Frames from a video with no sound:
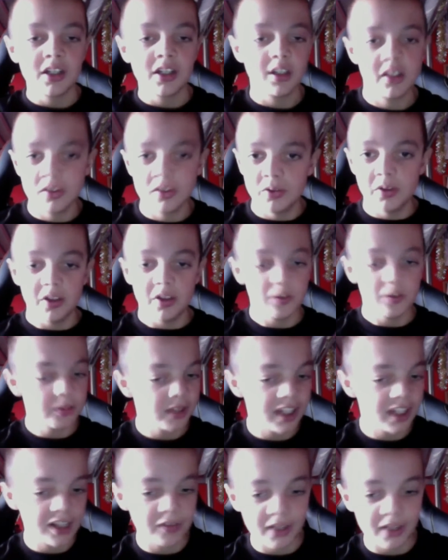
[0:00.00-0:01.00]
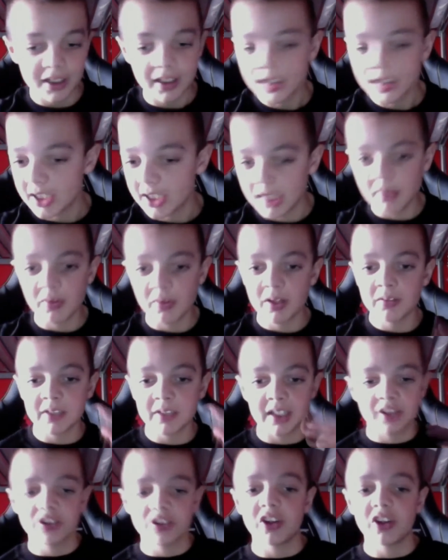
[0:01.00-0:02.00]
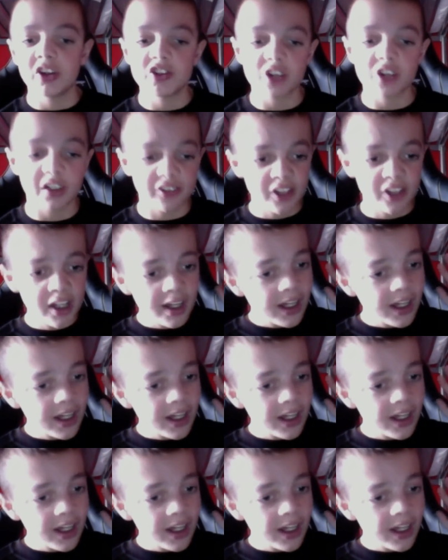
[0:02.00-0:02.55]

who knows? But anyway, we're getting sidetracked.